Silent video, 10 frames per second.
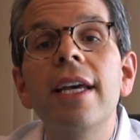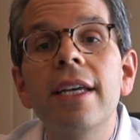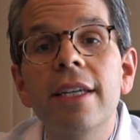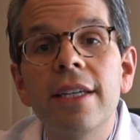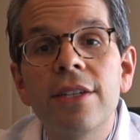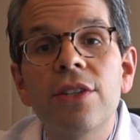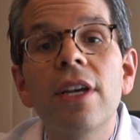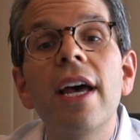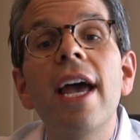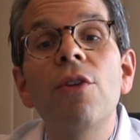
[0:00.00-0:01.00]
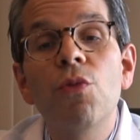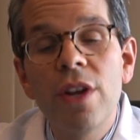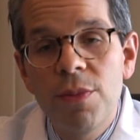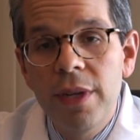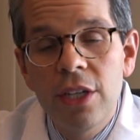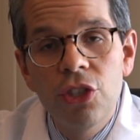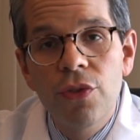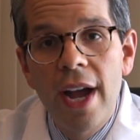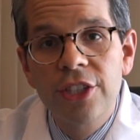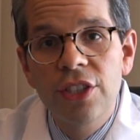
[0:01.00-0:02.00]
is a rhythmic
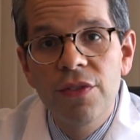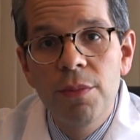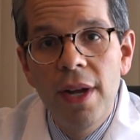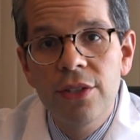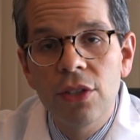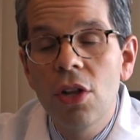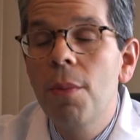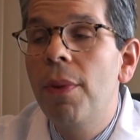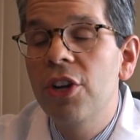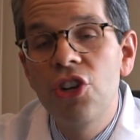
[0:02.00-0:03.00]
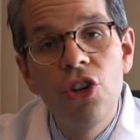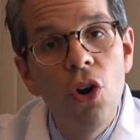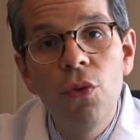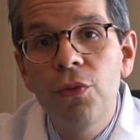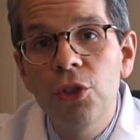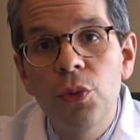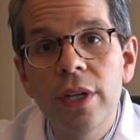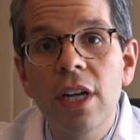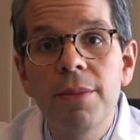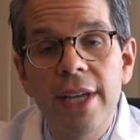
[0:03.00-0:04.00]
contraction of the muscle, but no
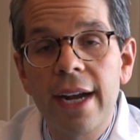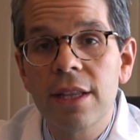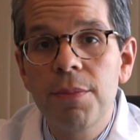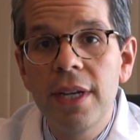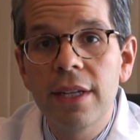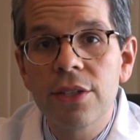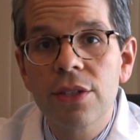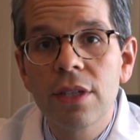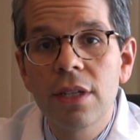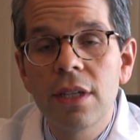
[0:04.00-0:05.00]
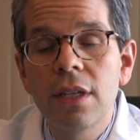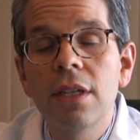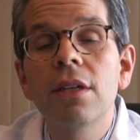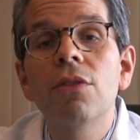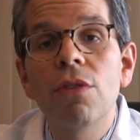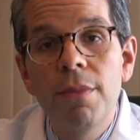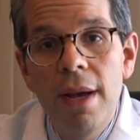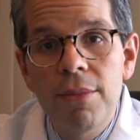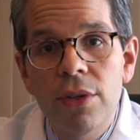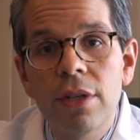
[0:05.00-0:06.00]
fluid comes out of the penis.
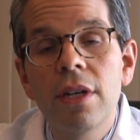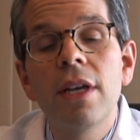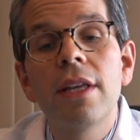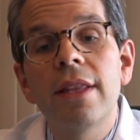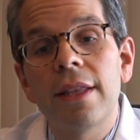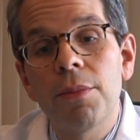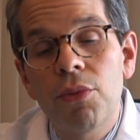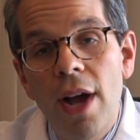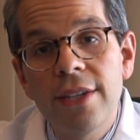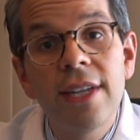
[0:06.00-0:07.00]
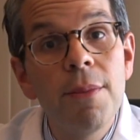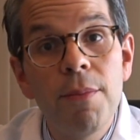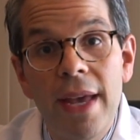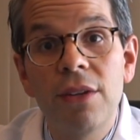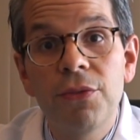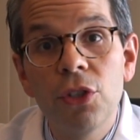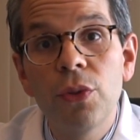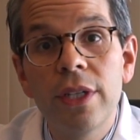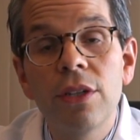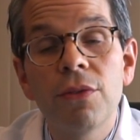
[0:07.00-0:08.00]
Remember that the prostate made
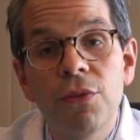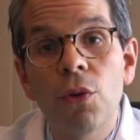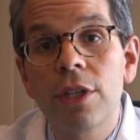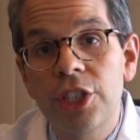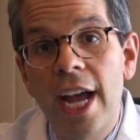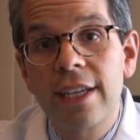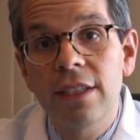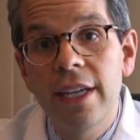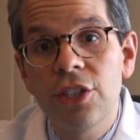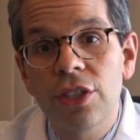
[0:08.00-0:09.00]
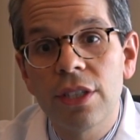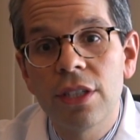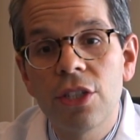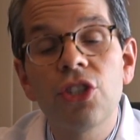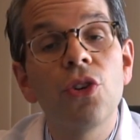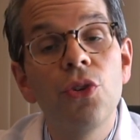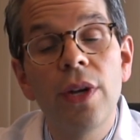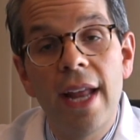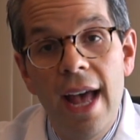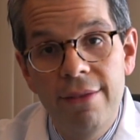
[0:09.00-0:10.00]
fluid for ejaculation. So you
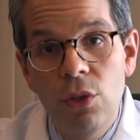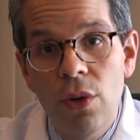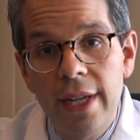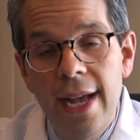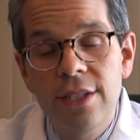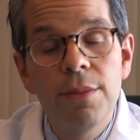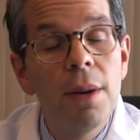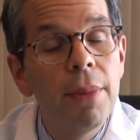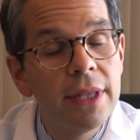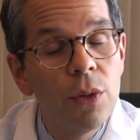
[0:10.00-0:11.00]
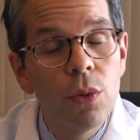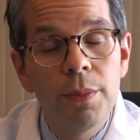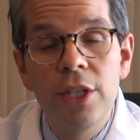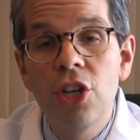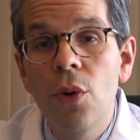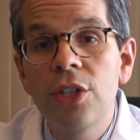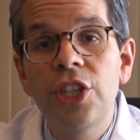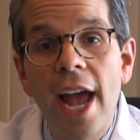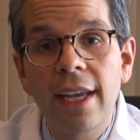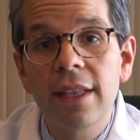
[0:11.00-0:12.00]
can have an orgasm, but there will be no
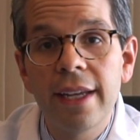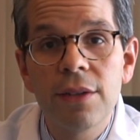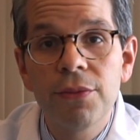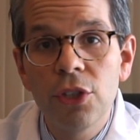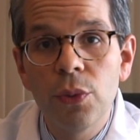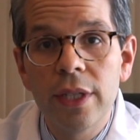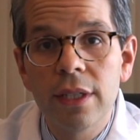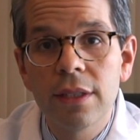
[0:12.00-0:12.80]
ejaculated fluid.